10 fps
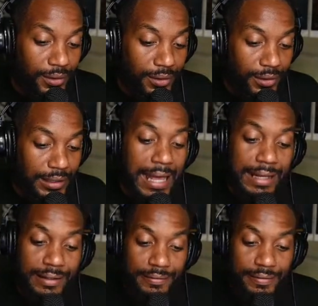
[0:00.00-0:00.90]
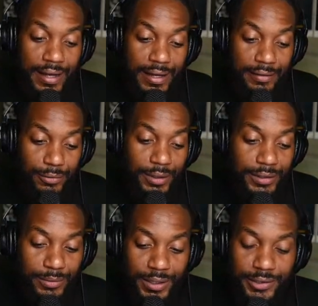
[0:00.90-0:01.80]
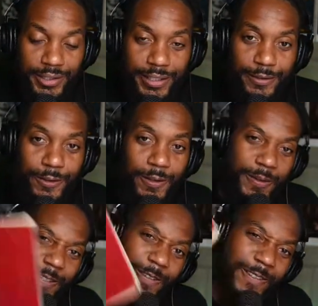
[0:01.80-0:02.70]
9 to 5. What's Grace to about?